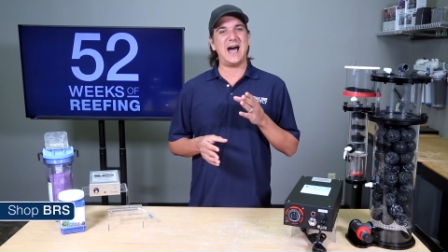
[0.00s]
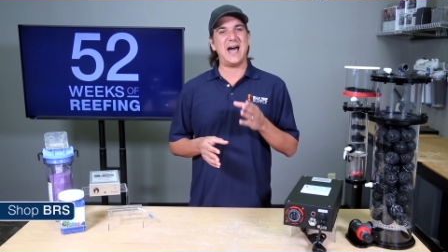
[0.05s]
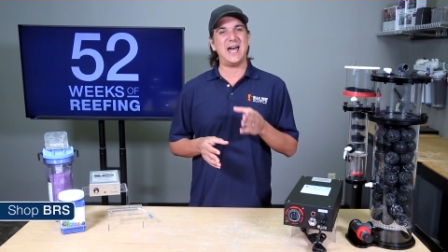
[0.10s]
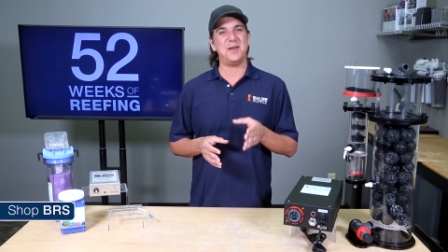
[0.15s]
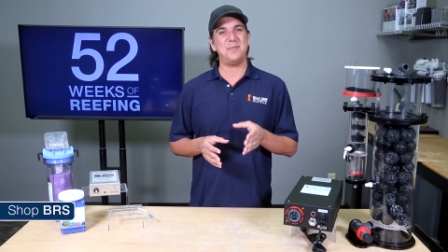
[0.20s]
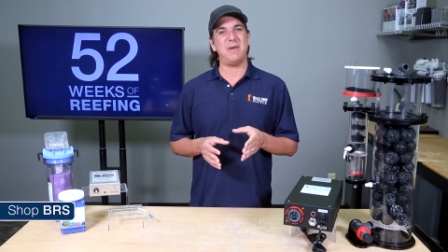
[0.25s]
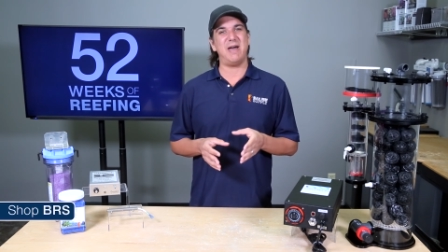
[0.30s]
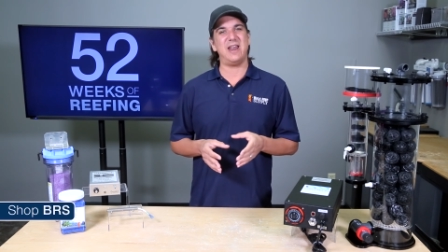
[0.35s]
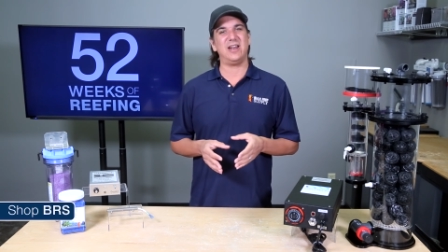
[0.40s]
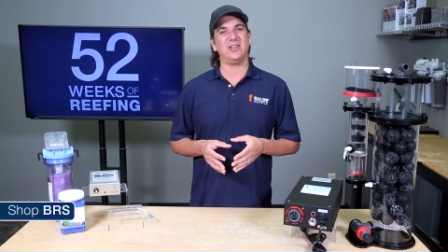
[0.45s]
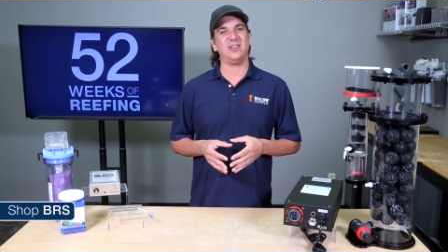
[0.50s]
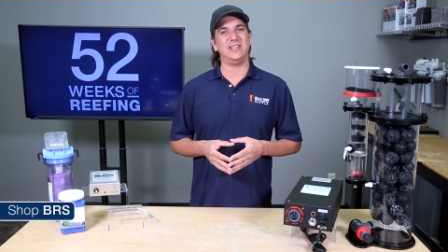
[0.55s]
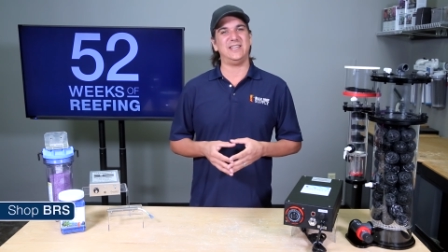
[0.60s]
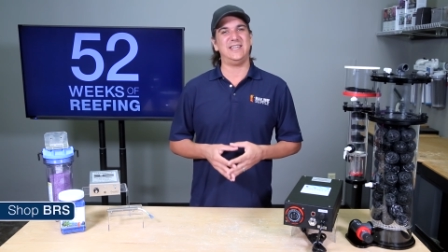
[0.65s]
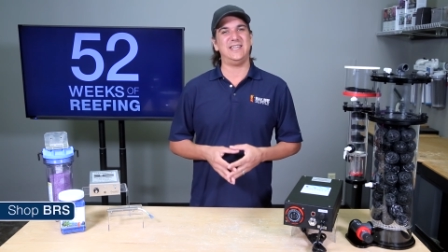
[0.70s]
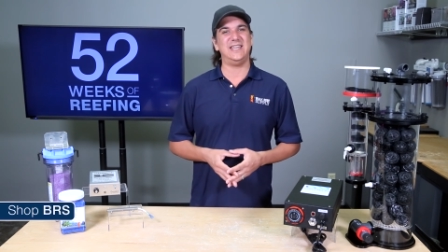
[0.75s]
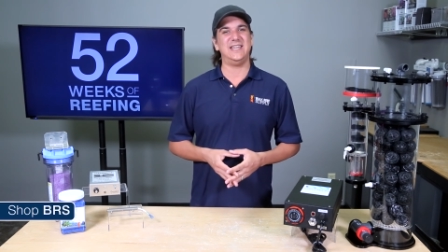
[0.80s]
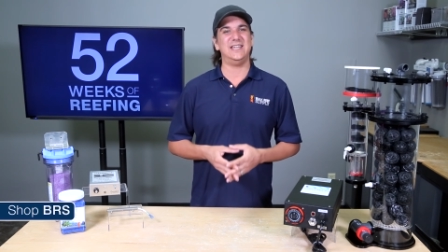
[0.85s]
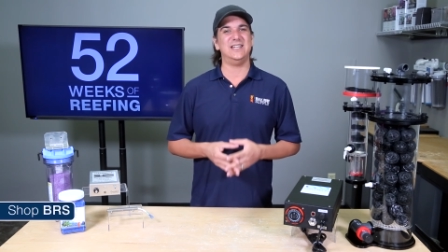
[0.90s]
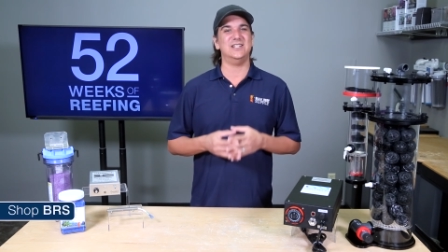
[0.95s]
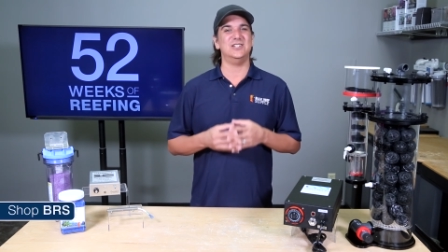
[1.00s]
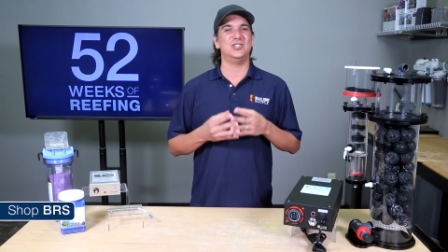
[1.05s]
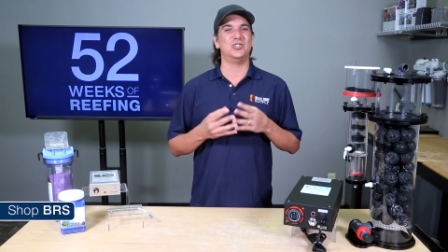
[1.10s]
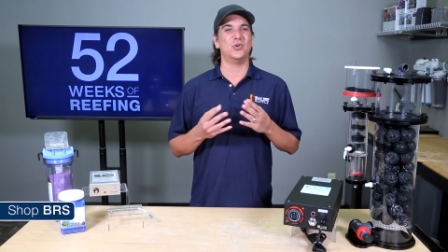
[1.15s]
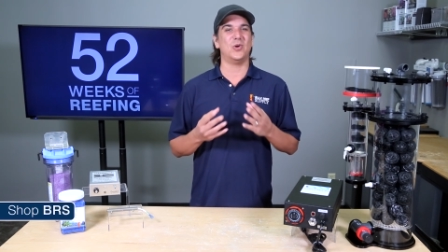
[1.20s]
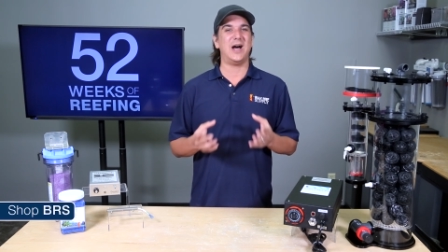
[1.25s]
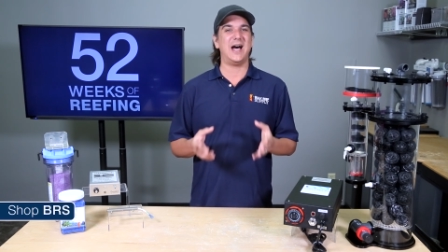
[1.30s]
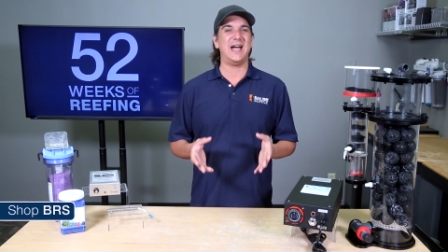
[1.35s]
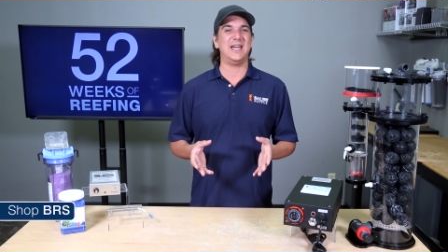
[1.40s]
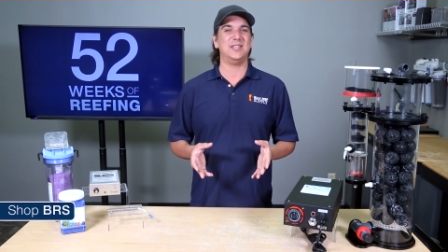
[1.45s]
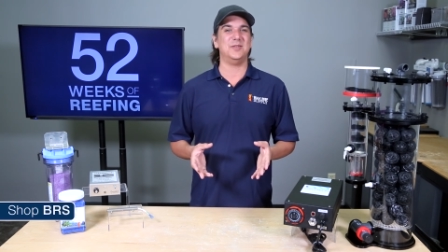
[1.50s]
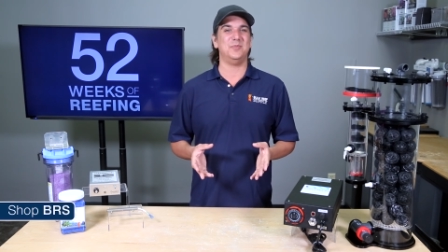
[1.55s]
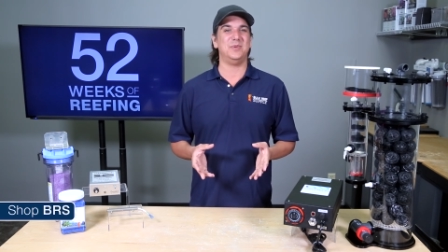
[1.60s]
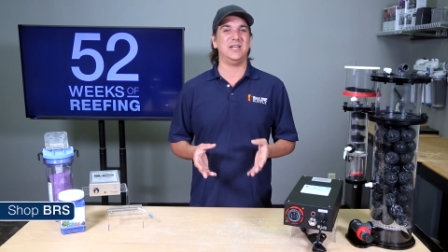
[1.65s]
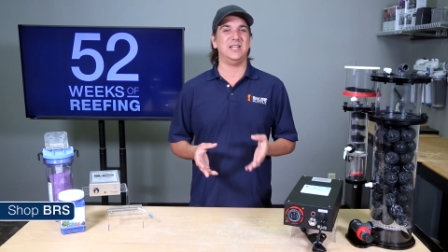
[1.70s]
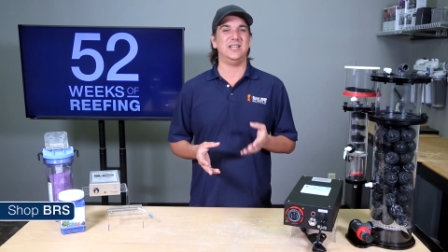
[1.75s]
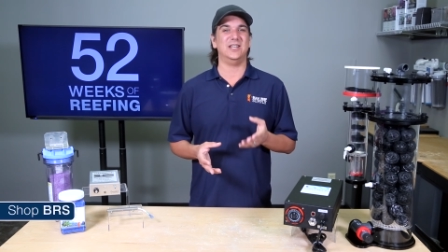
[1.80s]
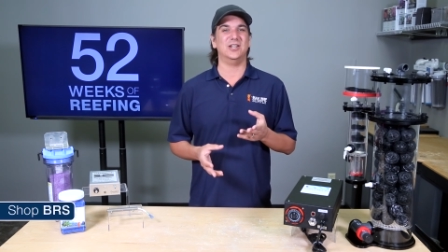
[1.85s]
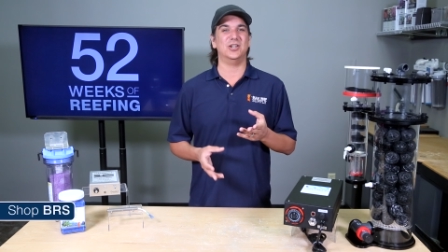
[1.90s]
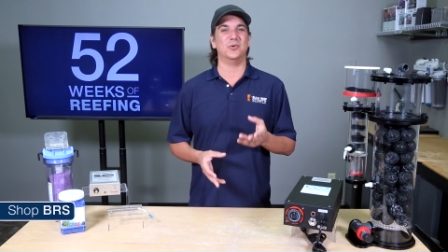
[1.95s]
automatically heat and dry the
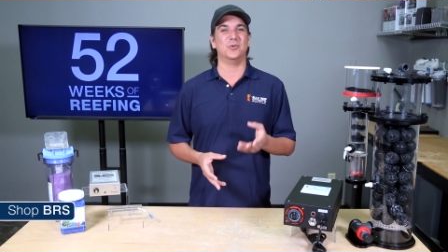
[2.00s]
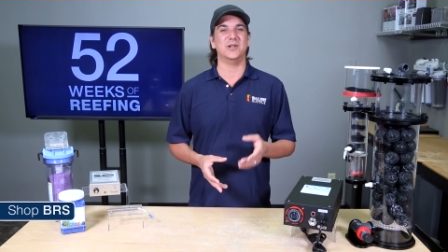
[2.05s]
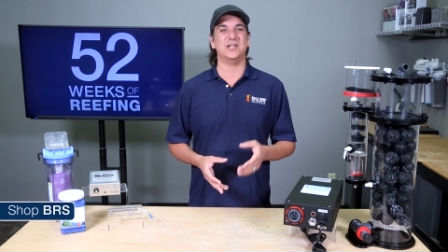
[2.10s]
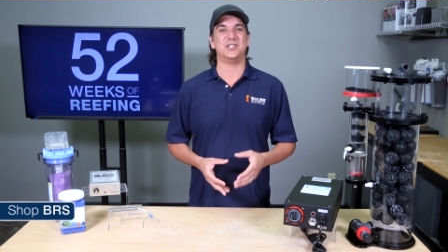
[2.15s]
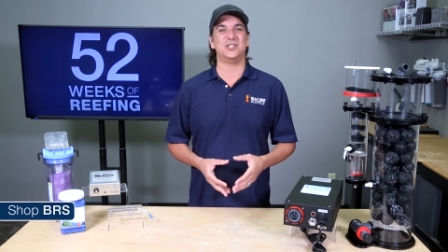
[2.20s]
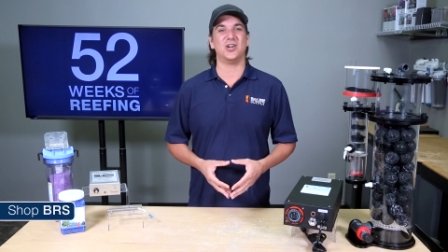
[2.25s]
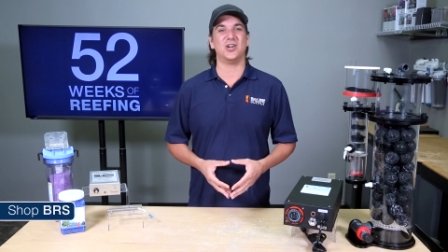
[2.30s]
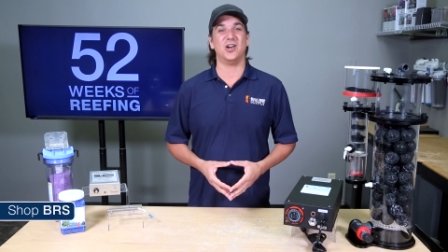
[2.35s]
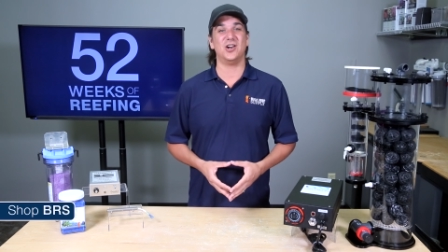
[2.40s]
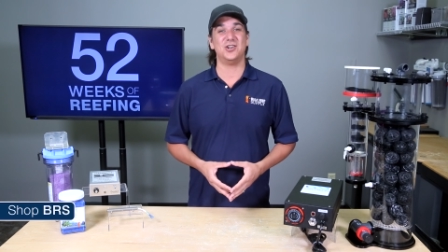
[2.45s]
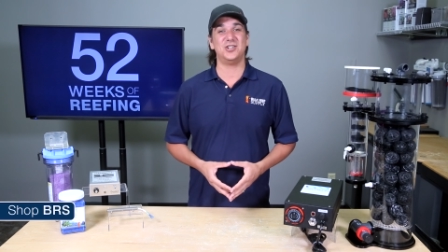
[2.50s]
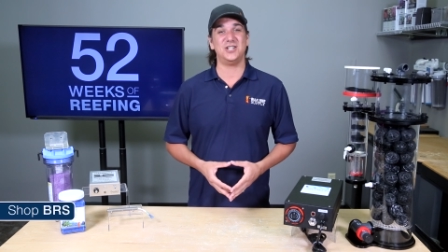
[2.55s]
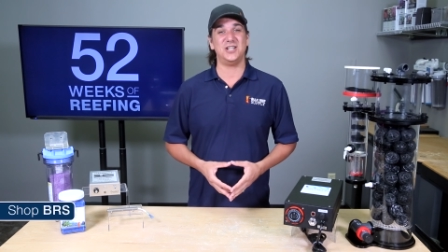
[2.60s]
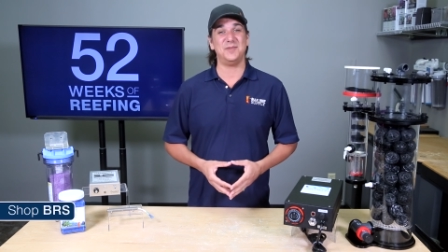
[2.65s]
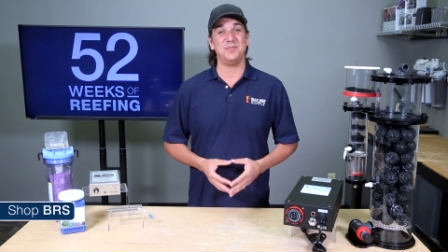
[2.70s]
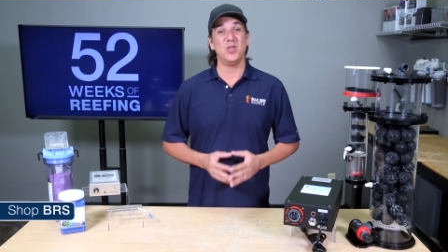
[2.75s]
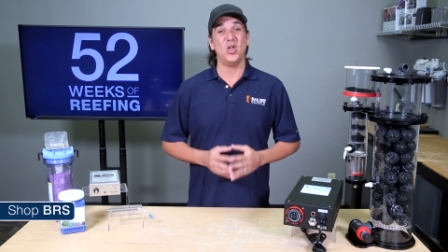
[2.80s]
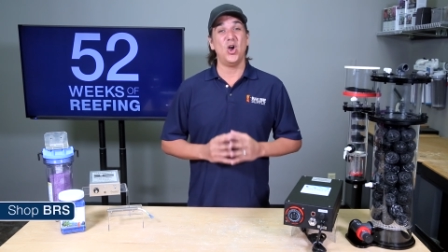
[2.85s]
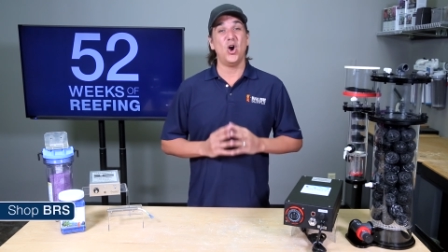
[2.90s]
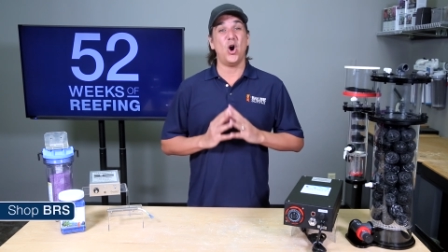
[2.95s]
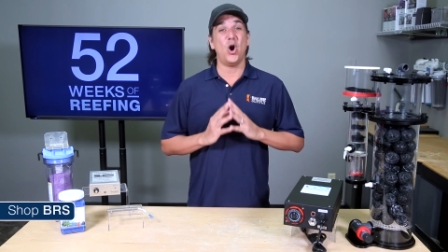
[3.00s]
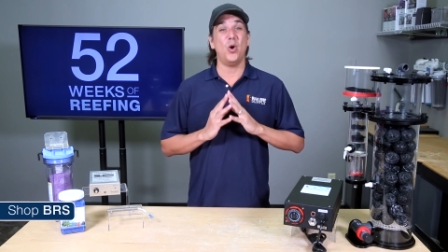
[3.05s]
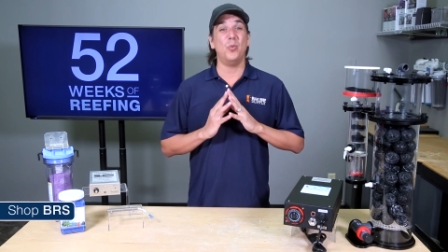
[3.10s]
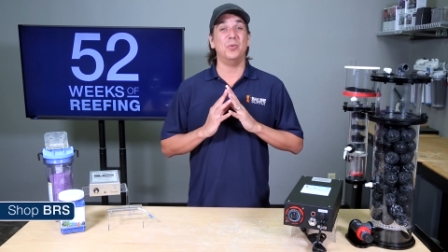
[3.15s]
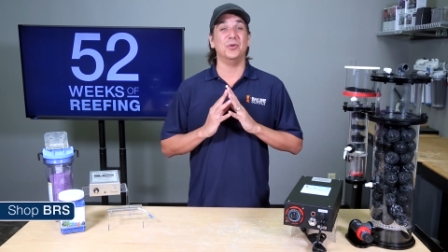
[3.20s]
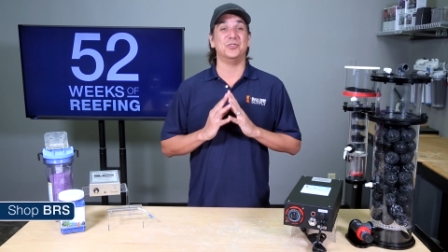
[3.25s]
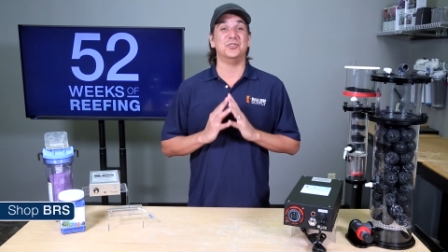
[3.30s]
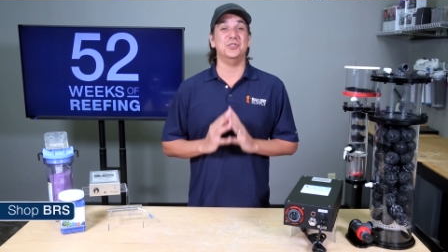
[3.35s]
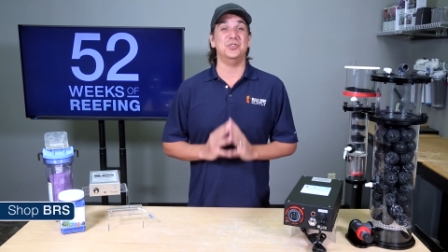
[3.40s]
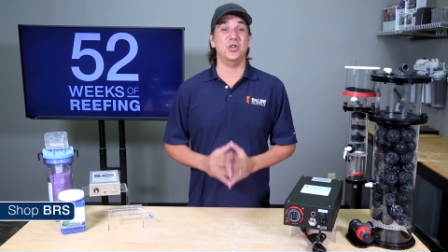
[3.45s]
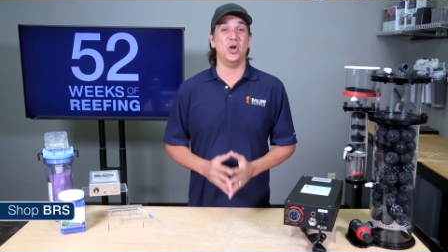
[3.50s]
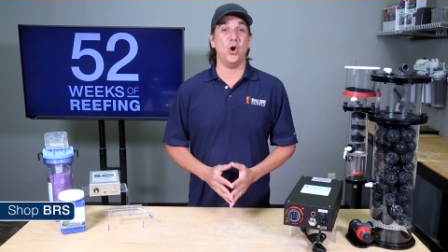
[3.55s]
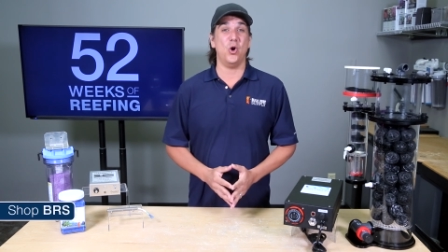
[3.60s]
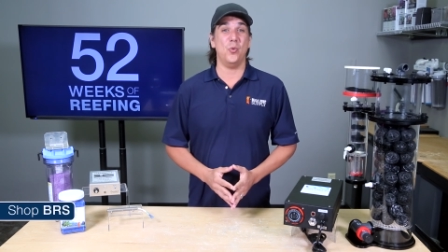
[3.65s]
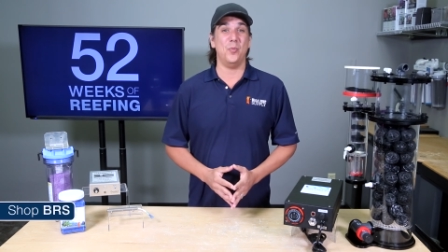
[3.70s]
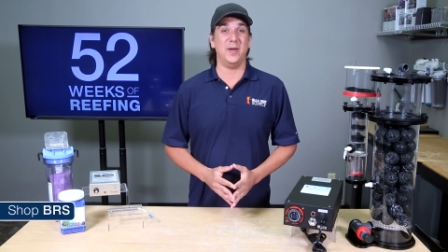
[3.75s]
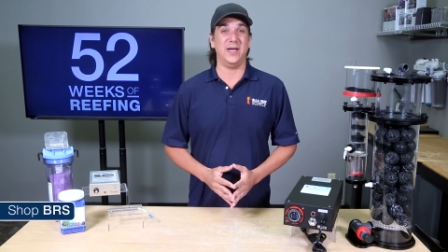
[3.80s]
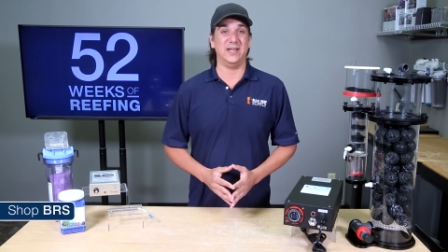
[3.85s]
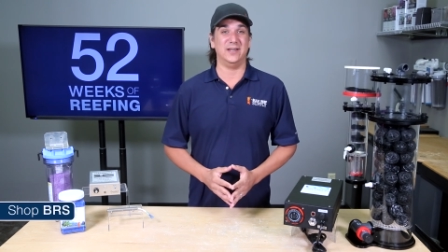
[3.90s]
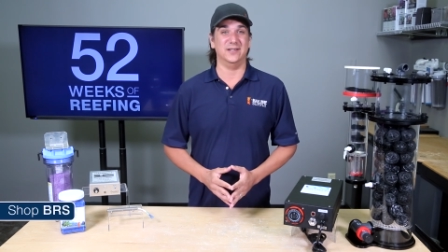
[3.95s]
media to recharge it. Almost
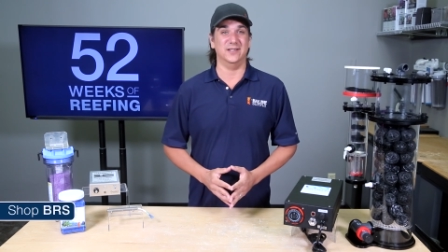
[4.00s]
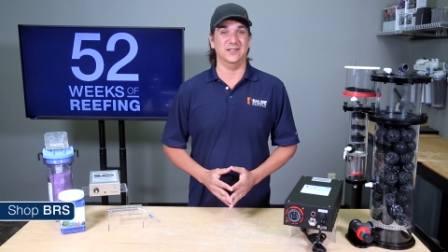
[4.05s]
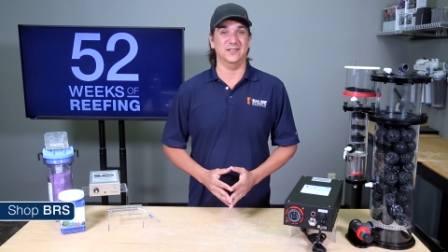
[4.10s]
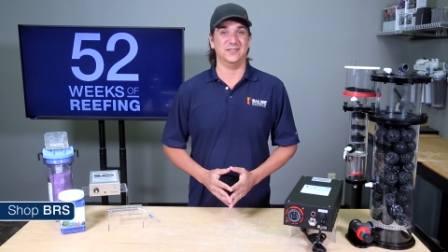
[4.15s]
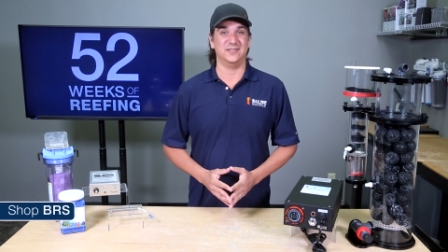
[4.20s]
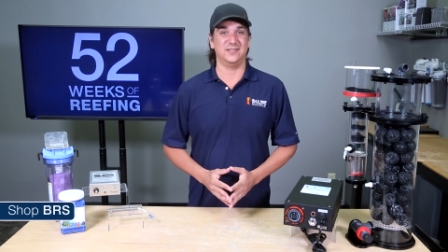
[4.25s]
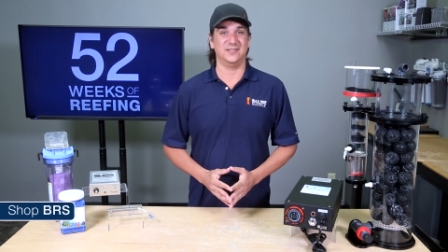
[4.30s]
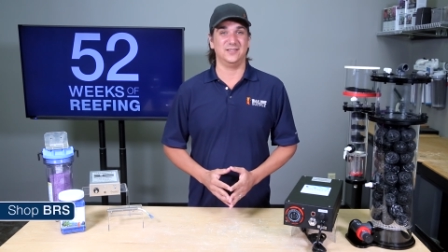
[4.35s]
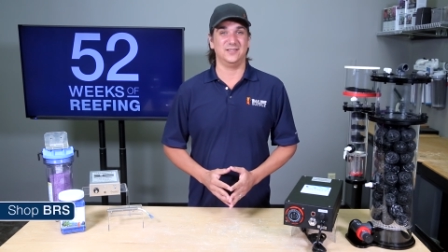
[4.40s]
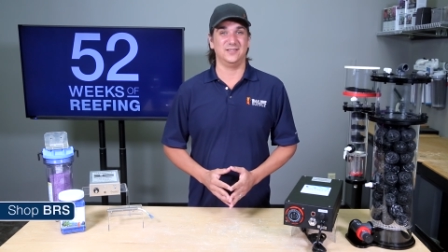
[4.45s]
no maintenance.